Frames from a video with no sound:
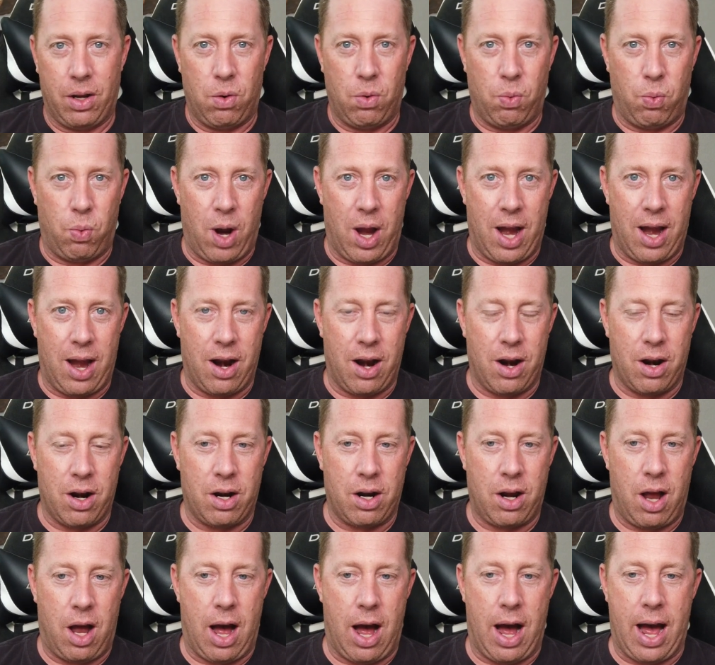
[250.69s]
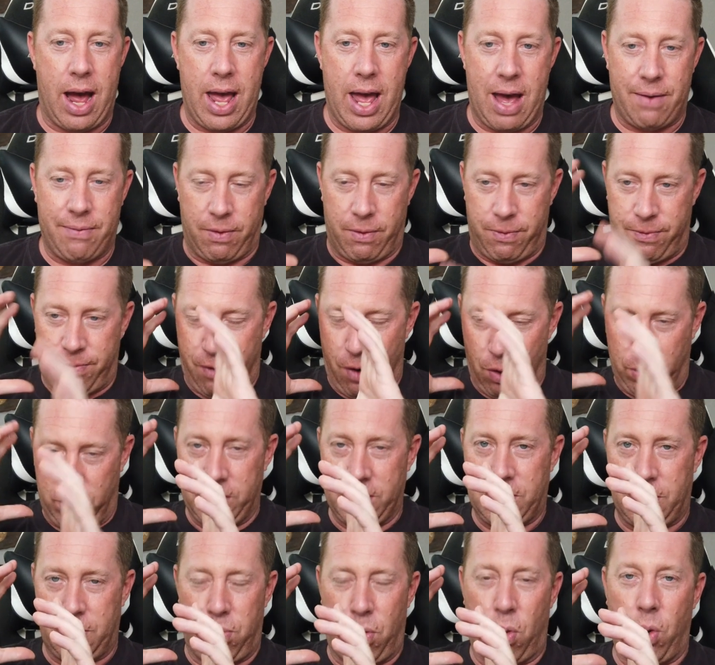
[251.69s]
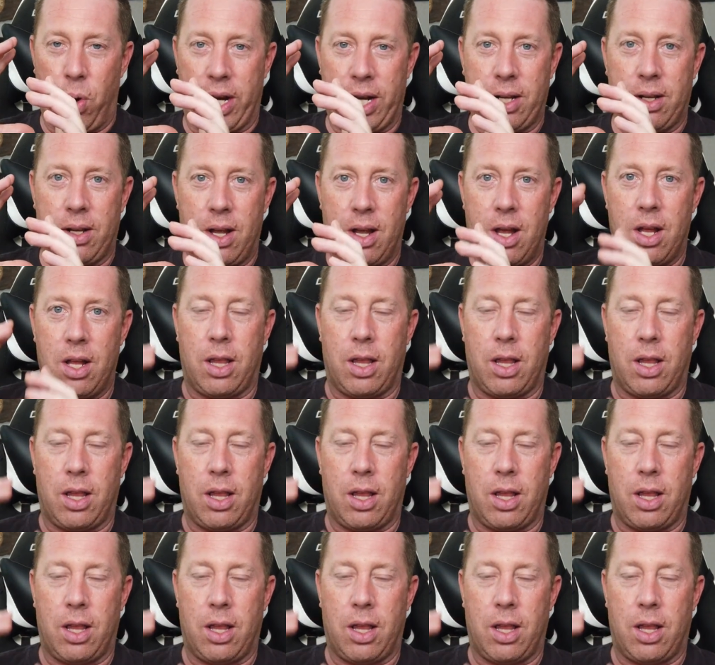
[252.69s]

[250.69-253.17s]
where I have a focused point.